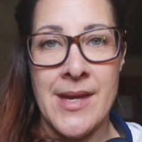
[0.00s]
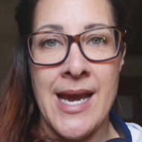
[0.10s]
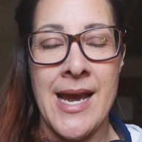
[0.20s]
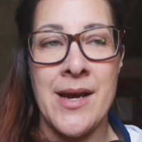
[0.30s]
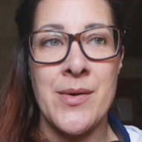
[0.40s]

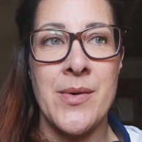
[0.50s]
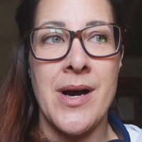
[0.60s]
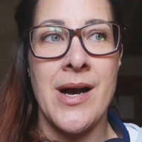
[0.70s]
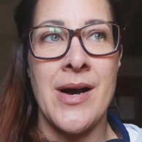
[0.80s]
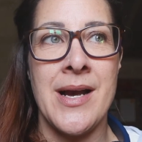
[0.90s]

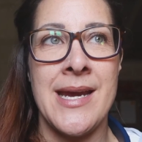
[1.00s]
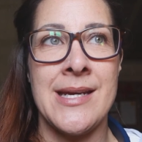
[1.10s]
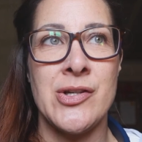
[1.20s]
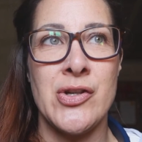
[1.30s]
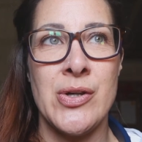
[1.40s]
How
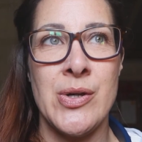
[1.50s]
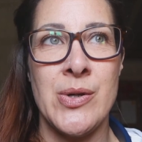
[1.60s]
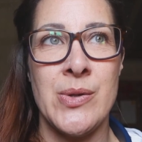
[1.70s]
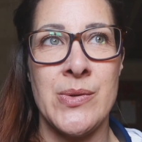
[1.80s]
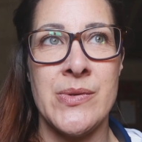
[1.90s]
I
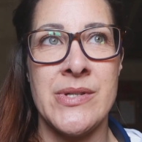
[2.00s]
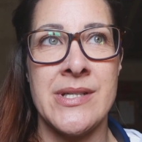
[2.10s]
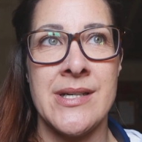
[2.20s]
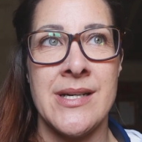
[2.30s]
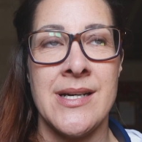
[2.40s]

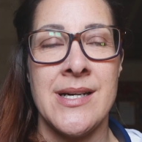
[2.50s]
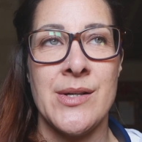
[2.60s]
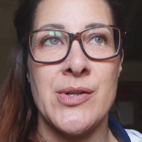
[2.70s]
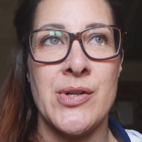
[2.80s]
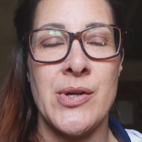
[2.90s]
choose
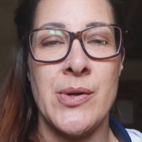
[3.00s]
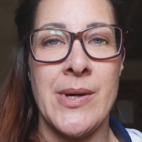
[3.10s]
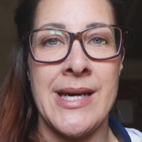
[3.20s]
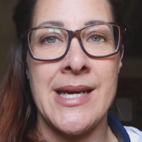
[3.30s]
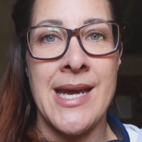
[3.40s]
to
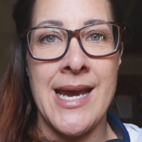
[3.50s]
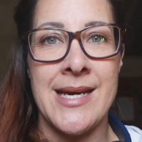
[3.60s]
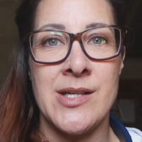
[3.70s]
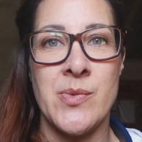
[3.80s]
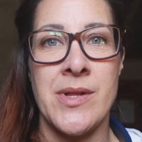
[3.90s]

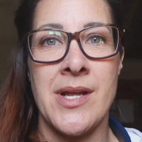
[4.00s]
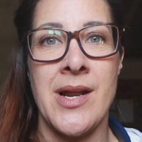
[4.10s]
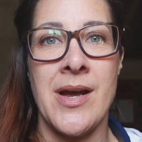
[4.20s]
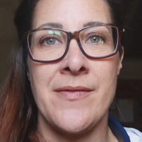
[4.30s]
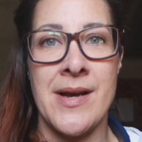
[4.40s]
engage with the
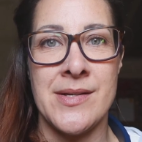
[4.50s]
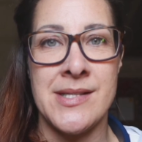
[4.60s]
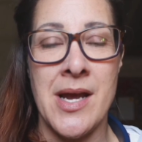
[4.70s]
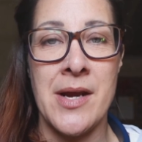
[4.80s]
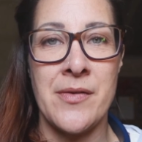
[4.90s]
life
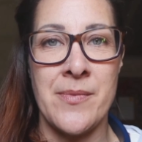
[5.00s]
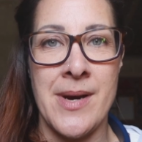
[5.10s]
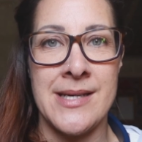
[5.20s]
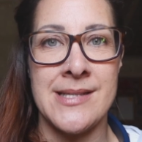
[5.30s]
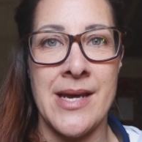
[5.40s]
outside of
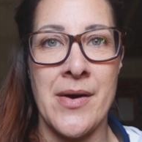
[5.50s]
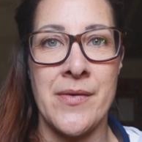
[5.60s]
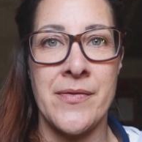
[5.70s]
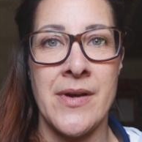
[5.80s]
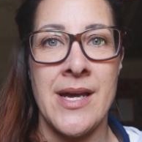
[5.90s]

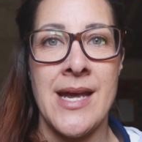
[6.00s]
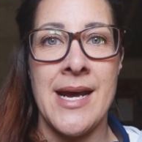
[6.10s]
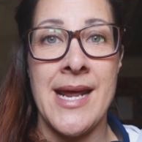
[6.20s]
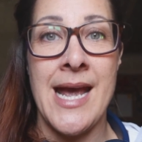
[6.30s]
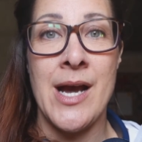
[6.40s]
myself
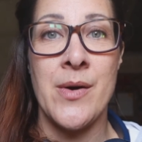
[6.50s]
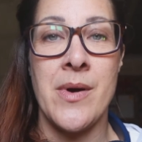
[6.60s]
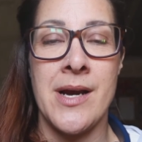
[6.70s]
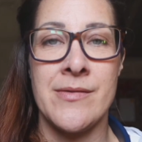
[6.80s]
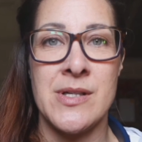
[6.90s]
and how
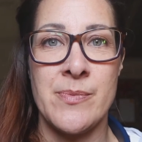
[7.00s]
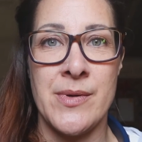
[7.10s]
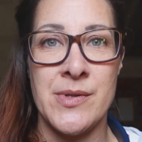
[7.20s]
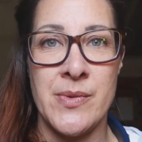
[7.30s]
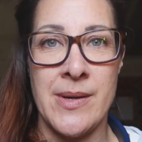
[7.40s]
I
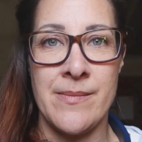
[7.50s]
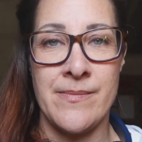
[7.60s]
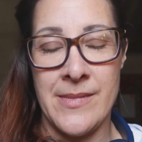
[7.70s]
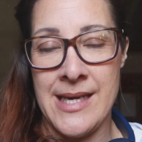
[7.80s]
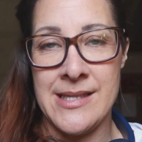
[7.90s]
respond to it
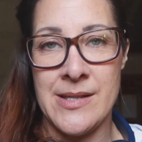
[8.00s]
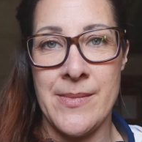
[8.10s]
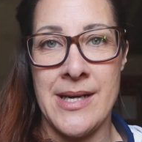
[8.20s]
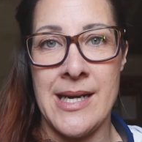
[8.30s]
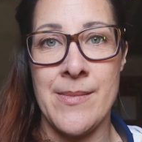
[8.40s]

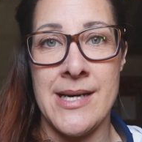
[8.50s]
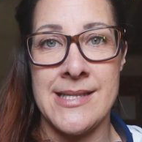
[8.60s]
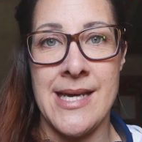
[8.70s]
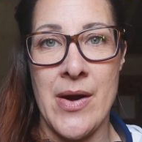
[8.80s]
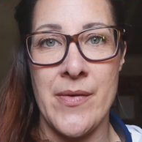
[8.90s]
intimately
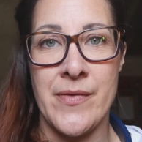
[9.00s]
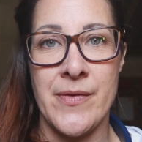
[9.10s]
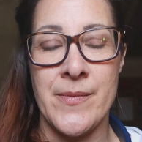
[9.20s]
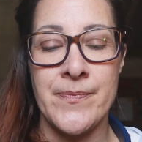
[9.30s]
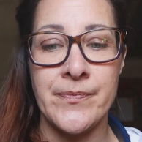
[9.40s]
myself.